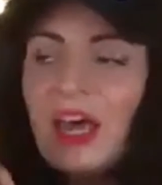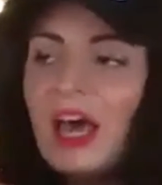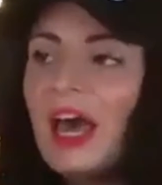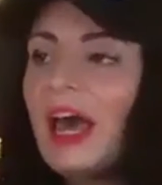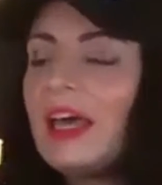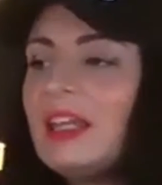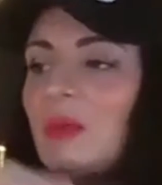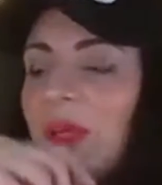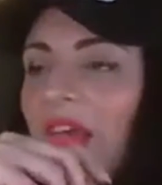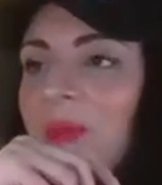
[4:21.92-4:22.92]
And
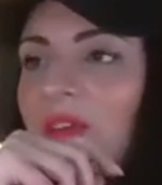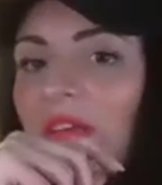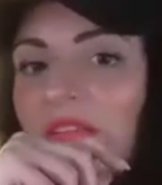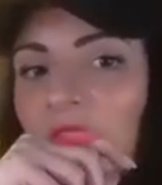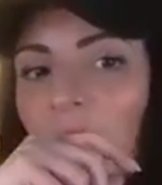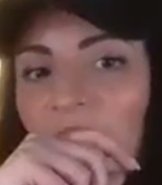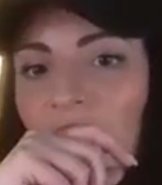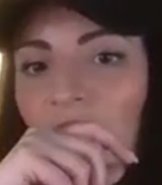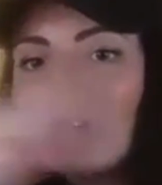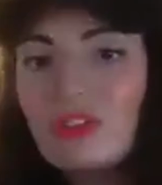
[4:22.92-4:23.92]
we kept saying to our
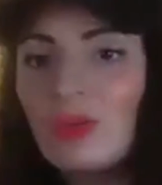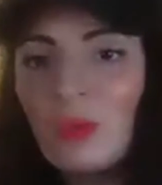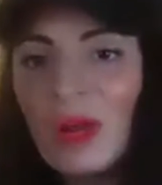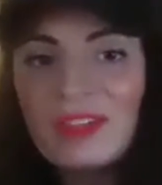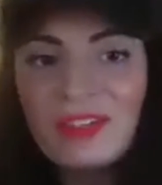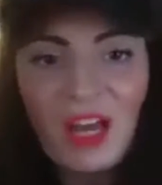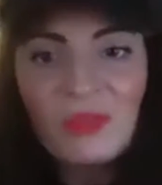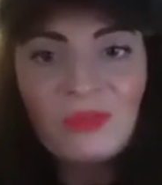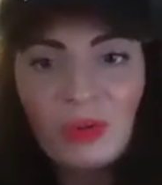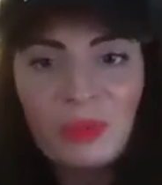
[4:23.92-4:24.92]
instructor, where's it
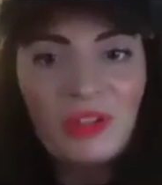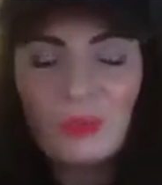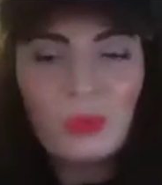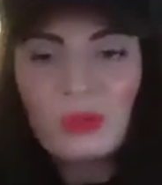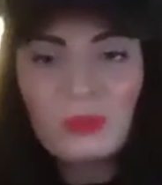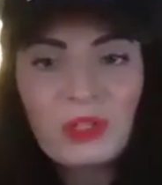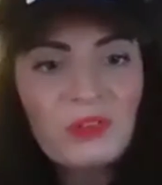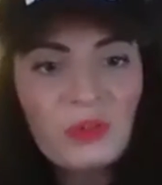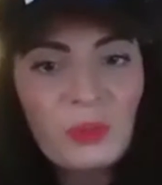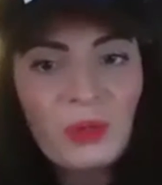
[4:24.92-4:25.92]
come from? And he said, well, the
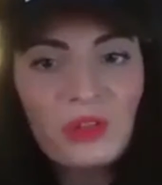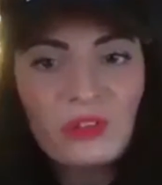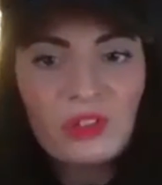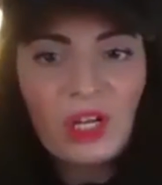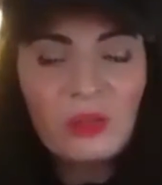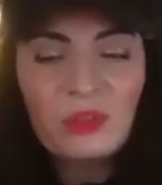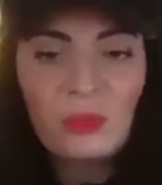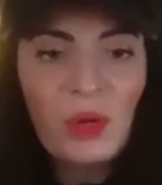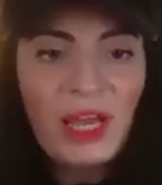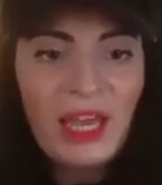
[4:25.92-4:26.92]
previous person that owned
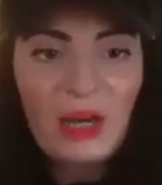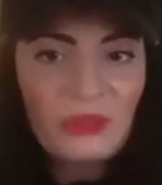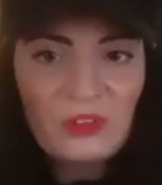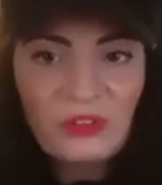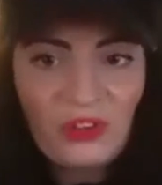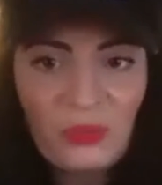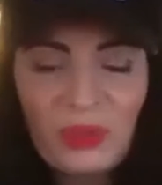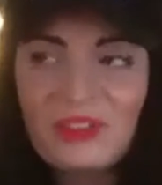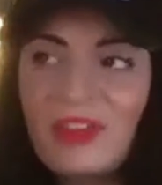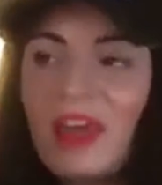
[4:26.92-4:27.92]
this warehouse, it's just
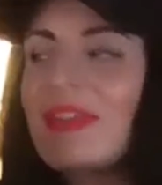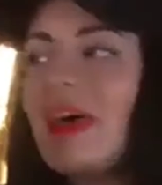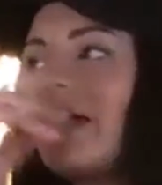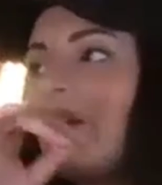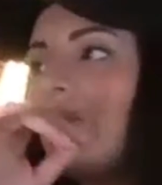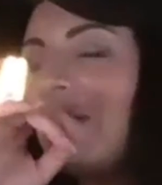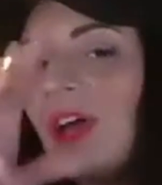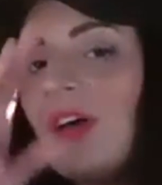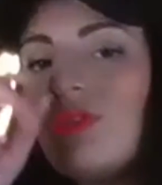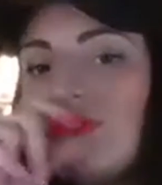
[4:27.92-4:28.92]
been sat there. And I went, if
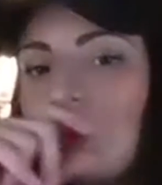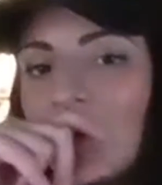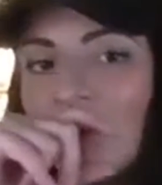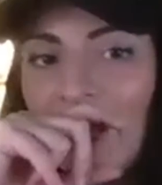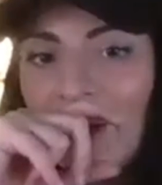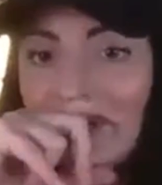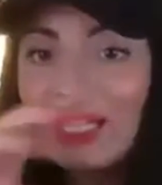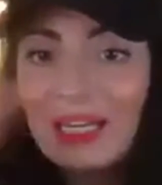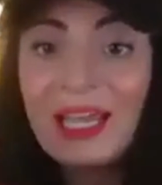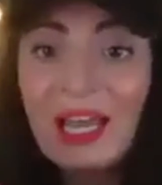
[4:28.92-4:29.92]
it ever falls down,
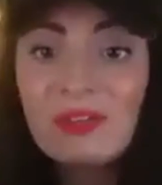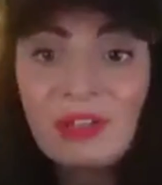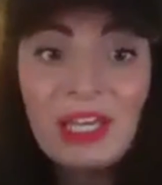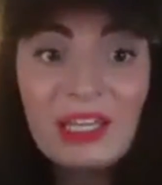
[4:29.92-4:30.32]
can I have it?